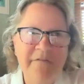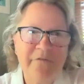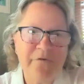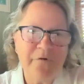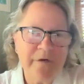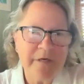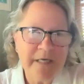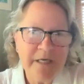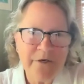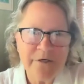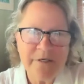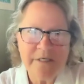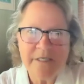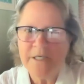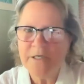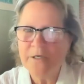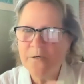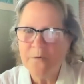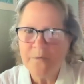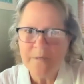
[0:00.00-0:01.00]
for a year or
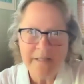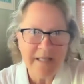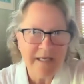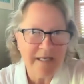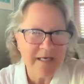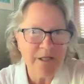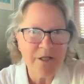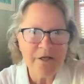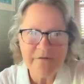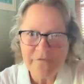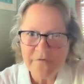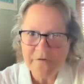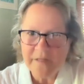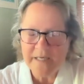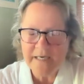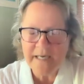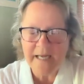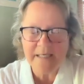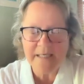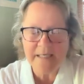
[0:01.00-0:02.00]
two and then look for the
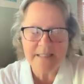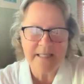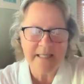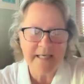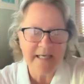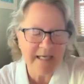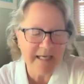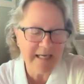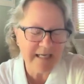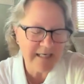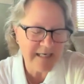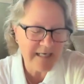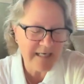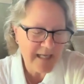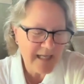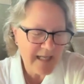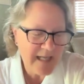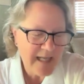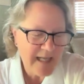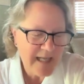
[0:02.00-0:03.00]
next thing and
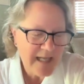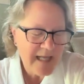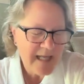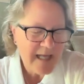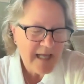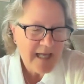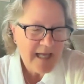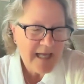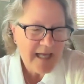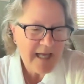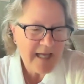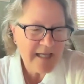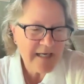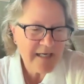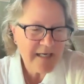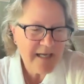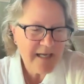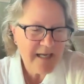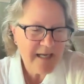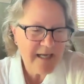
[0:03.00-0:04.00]

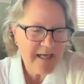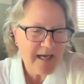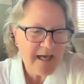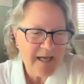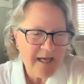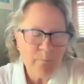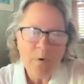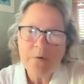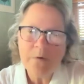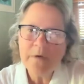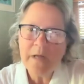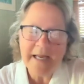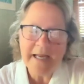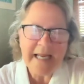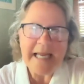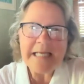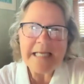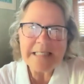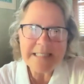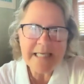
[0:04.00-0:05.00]
and I won't I
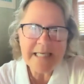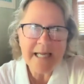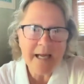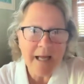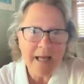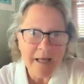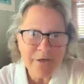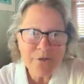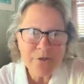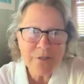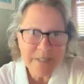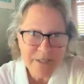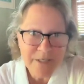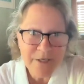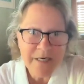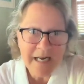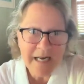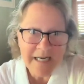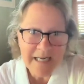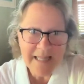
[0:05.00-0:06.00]
can't say I
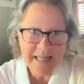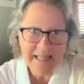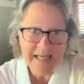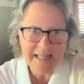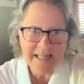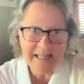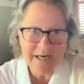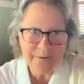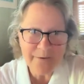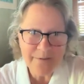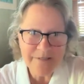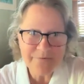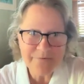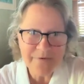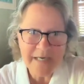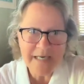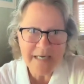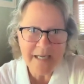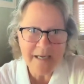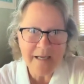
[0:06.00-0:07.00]
understood anything that I was
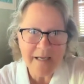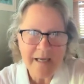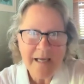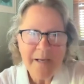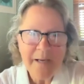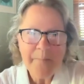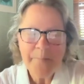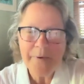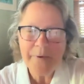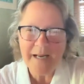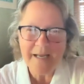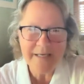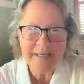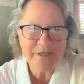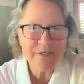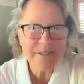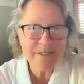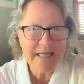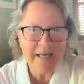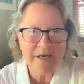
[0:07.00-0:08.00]
reading, but I
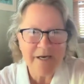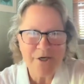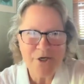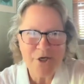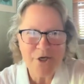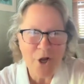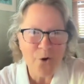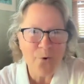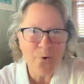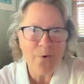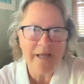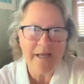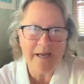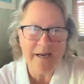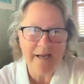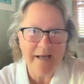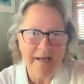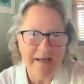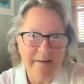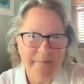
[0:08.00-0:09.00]
just had a knowing.